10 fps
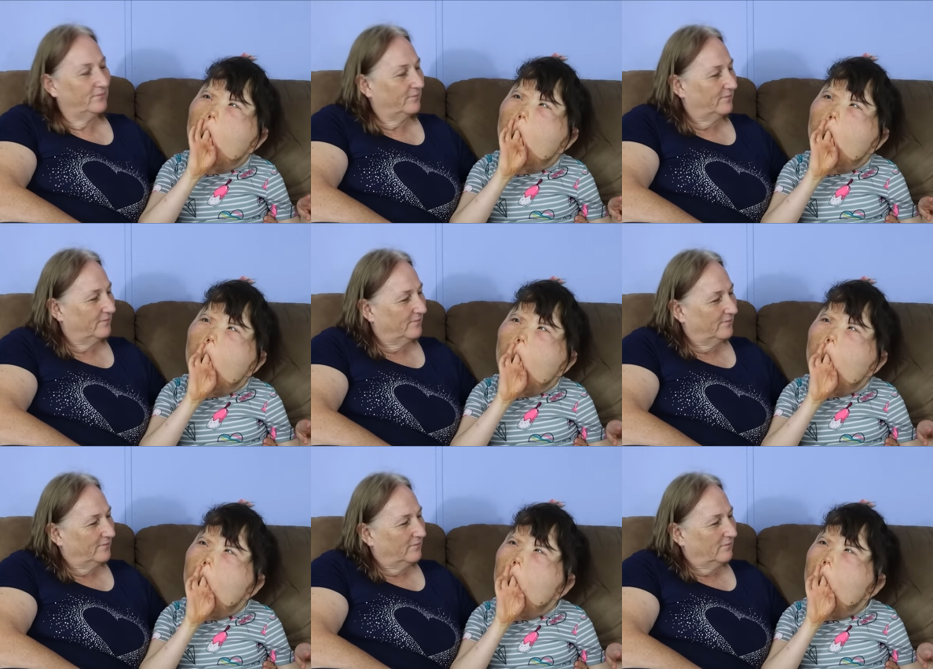
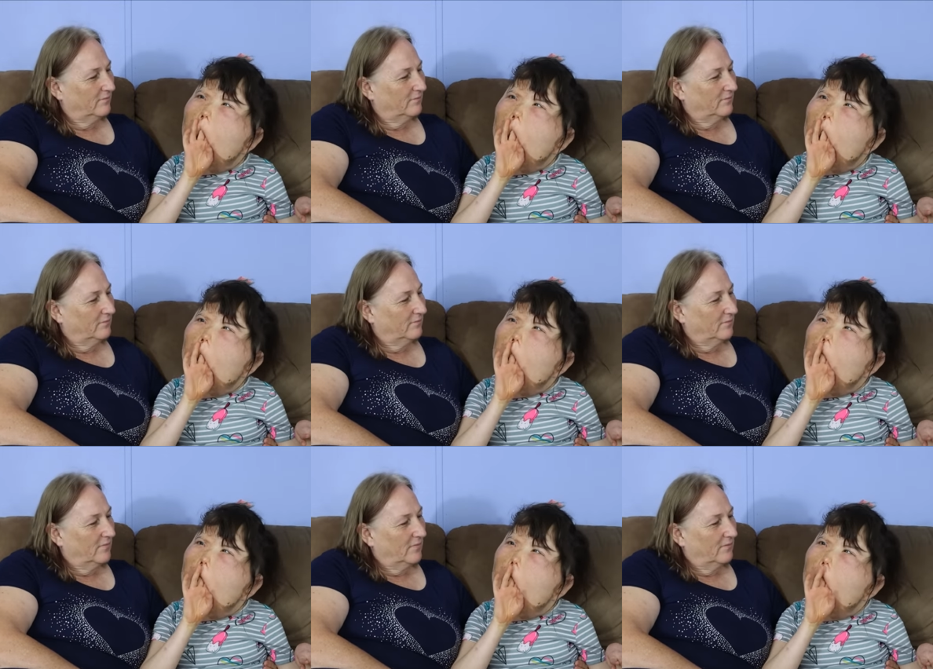
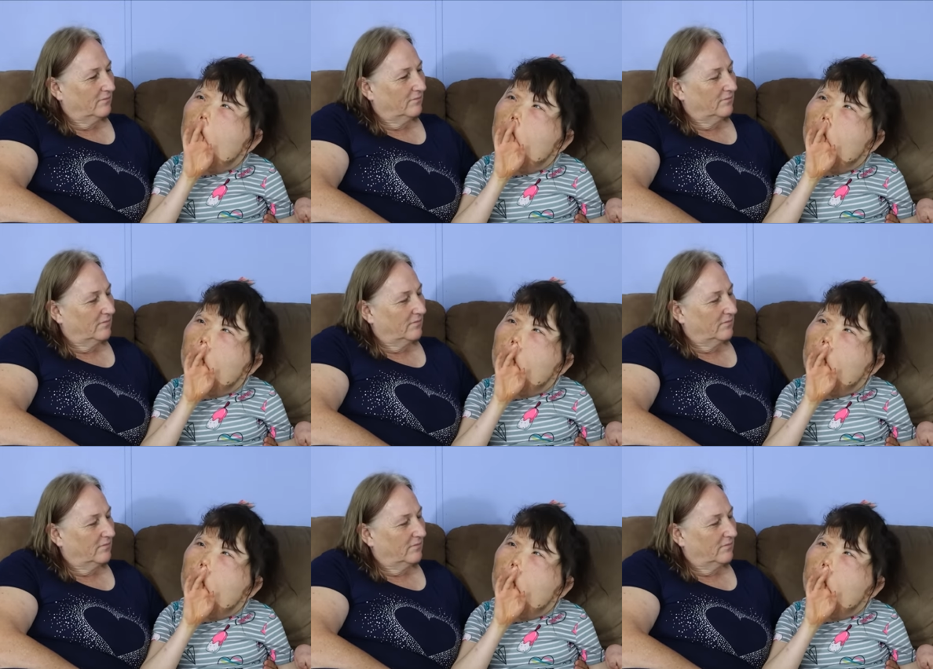(silence)